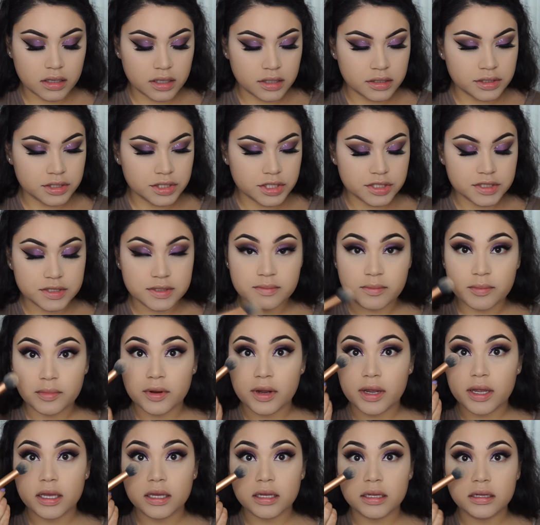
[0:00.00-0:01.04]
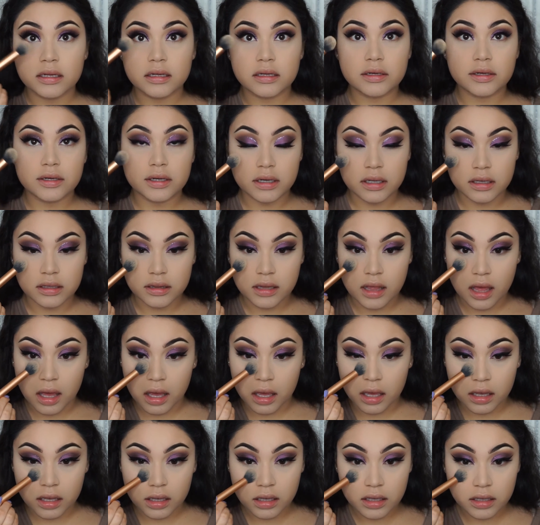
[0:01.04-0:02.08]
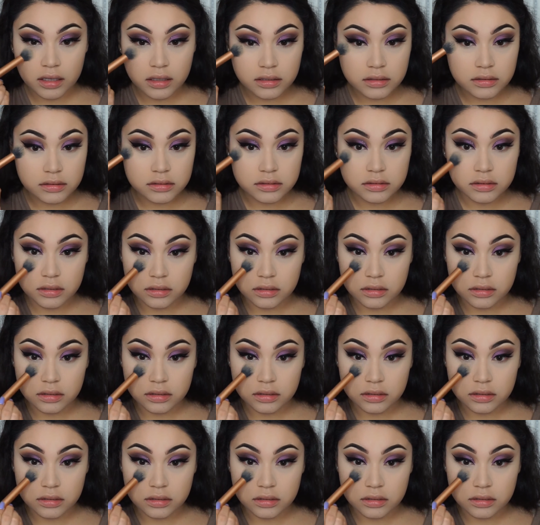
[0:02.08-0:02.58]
And just brighten underneath the eyes.